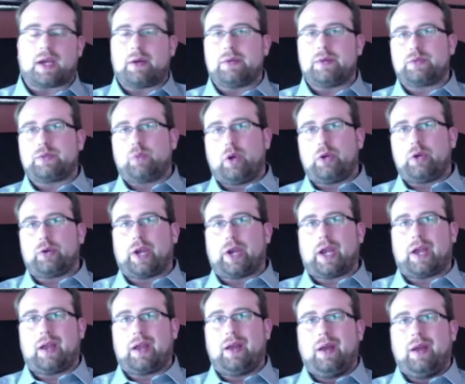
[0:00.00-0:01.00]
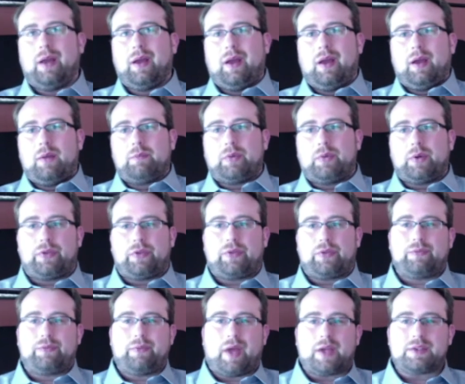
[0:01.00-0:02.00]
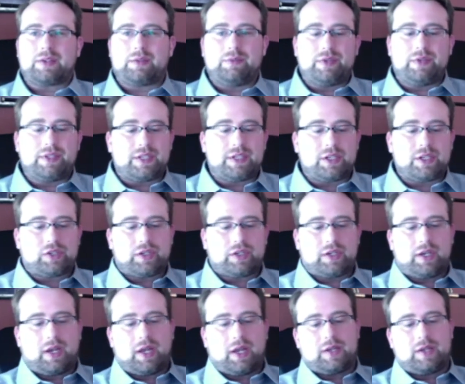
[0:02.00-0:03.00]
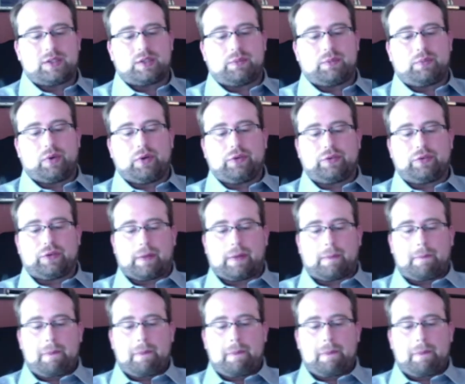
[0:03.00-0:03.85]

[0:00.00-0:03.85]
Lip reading: I was wondering, both as a musician and as a person,